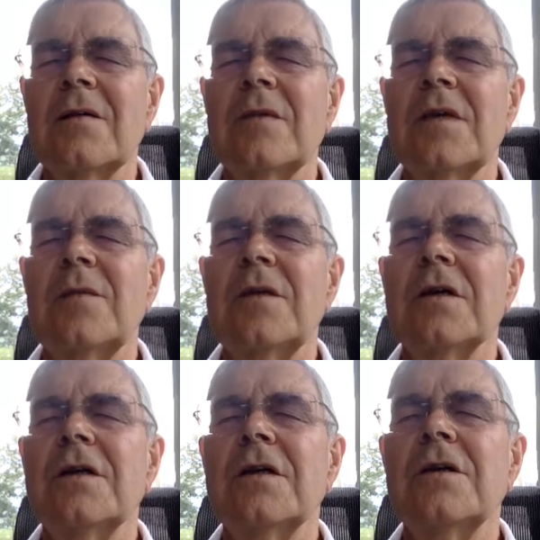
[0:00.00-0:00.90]
Maybe you
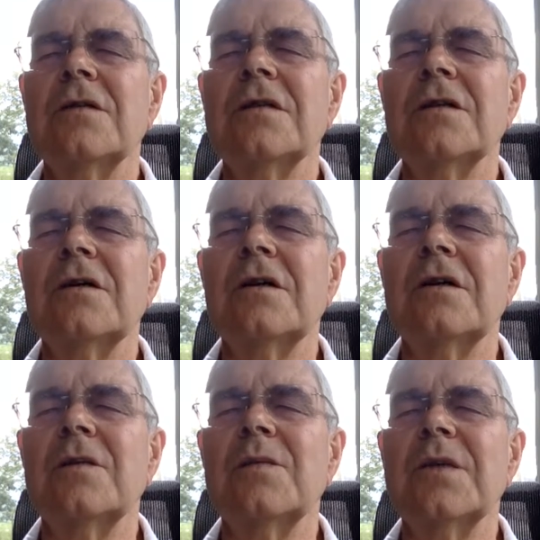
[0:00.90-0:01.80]
can notice your
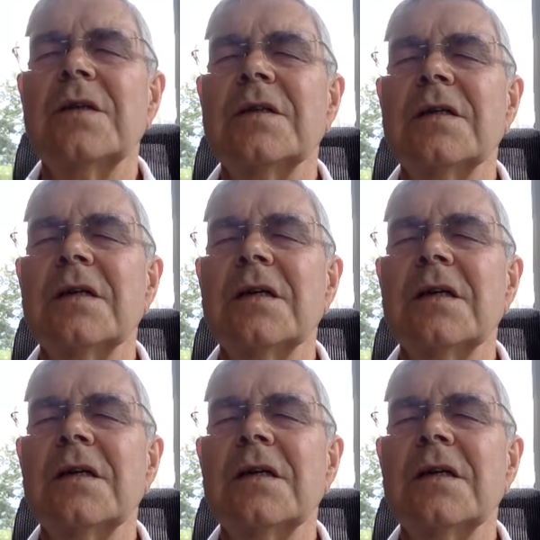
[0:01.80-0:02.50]
heart beating.